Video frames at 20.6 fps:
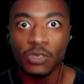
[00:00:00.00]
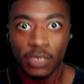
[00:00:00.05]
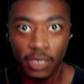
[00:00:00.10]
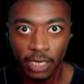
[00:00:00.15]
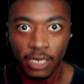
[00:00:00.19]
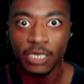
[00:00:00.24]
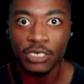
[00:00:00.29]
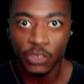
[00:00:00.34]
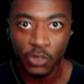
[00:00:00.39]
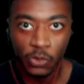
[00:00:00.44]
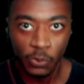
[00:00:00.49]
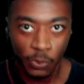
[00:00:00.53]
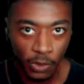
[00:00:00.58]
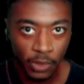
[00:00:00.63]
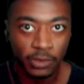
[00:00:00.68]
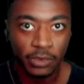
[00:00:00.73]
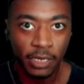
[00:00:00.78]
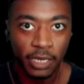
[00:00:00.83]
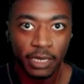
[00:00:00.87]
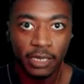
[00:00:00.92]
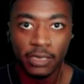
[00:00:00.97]
is her
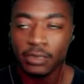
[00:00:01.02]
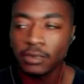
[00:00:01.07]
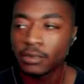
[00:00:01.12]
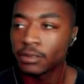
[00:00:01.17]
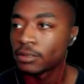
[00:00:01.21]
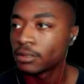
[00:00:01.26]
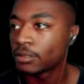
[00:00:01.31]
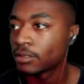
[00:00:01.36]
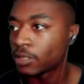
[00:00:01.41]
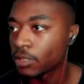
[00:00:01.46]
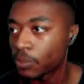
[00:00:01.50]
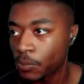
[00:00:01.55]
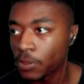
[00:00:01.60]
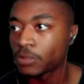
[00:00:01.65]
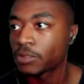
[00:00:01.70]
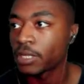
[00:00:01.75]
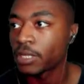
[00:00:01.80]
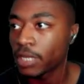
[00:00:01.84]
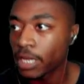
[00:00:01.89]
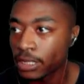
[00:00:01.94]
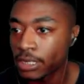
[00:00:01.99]
birthday. Her
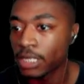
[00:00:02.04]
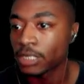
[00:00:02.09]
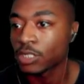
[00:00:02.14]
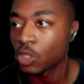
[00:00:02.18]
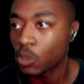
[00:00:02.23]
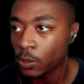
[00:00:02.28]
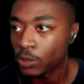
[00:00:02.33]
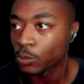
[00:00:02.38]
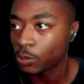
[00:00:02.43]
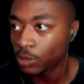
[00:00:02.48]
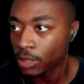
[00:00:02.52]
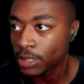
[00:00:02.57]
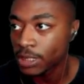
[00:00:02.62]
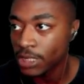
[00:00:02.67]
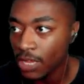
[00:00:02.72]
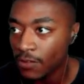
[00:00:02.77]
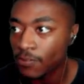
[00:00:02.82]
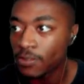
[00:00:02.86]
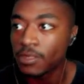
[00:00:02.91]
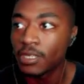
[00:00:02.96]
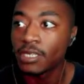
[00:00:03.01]
birthday is October
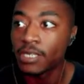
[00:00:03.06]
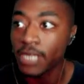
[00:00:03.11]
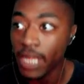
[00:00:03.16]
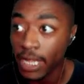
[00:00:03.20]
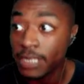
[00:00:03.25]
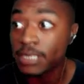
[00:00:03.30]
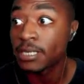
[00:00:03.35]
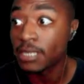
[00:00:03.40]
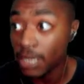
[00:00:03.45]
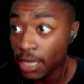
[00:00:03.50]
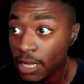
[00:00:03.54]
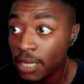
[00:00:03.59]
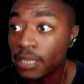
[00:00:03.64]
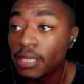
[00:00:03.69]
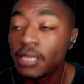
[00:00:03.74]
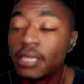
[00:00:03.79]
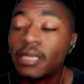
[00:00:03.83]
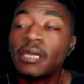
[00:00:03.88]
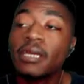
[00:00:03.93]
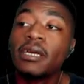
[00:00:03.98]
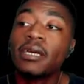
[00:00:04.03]
27th, and that's today.
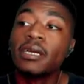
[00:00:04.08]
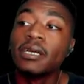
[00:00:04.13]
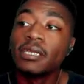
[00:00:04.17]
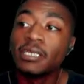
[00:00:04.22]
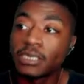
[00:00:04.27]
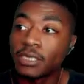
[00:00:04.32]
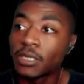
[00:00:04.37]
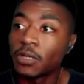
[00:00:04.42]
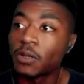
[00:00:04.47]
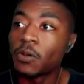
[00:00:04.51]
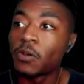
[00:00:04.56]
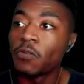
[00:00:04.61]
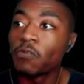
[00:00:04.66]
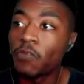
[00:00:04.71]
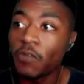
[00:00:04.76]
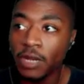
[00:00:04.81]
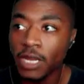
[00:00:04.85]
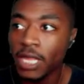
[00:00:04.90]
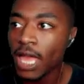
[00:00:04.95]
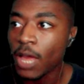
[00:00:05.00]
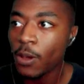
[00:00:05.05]
So
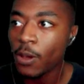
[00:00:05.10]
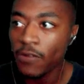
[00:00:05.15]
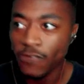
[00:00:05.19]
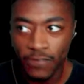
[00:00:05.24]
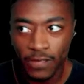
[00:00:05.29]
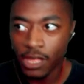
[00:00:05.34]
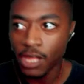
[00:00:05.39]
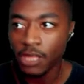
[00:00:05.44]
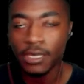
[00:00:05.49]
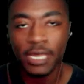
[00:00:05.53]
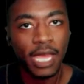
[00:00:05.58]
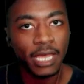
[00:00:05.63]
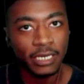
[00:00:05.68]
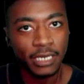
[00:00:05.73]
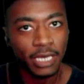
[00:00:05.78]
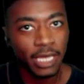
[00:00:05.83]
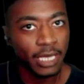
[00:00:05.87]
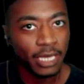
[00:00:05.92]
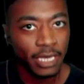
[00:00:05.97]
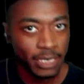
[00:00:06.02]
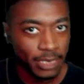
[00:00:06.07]
funny how it fell on that
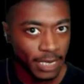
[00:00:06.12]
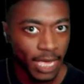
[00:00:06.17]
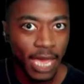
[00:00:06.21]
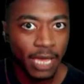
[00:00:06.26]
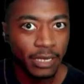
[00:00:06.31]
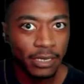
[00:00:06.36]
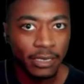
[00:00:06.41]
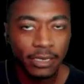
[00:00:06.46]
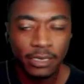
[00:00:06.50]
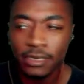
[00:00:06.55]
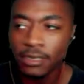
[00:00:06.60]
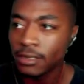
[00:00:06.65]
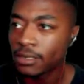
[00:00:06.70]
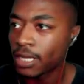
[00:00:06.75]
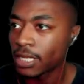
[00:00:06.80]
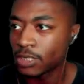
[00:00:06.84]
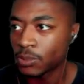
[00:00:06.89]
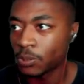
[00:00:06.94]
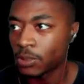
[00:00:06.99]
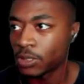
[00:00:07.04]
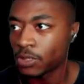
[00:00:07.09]
day exactly.
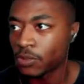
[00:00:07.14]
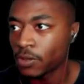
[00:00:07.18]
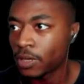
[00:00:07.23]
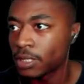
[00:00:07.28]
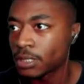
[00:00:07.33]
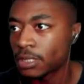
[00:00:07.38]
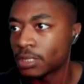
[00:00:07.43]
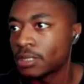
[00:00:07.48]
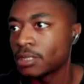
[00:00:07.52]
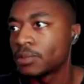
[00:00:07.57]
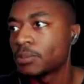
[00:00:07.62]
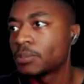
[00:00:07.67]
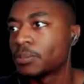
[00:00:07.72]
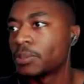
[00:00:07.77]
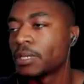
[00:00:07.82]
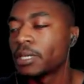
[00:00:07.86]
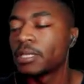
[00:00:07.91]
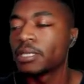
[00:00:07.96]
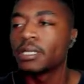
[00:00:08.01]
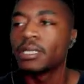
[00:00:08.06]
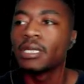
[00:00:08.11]
That's pretty crazy,
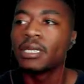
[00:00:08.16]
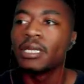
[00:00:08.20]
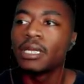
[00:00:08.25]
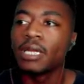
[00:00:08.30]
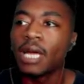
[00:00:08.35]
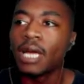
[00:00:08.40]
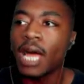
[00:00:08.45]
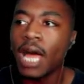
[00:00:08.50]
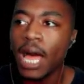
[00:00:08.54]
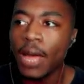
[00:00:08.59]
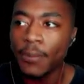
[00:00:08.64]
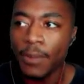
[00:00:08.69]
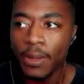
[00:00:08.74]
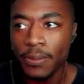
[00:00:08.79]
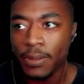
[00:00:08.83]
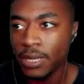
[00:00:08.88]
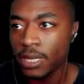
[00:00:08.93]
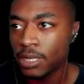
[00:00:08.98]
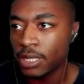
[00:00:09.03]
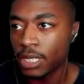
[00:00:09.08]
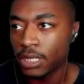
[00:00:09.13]
but
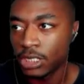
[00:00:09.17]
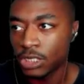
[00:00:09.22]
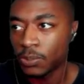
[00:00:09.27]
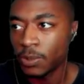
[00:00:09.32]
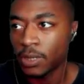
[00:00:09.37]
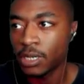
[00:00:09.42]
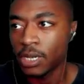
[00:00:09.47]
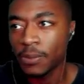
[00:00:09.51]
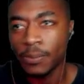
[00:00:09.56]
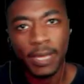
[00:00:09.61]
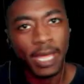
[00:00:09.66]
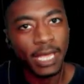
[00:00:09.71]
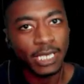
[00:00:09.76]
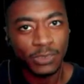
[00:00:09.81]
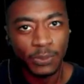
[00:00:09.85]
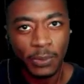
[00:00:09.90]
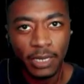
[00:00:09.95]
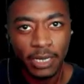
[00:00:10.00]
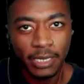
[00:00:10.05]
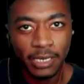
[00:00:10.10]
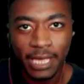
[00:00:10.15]
maybe they just made it up last
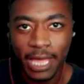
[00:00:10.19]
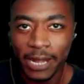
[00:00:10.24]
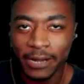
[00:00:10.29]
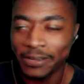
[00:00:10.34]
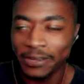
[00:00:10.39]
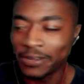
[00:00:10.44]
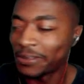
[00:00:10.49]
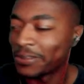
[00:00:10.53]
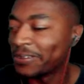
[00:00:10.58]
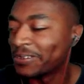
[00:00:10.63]
minute. I don't know.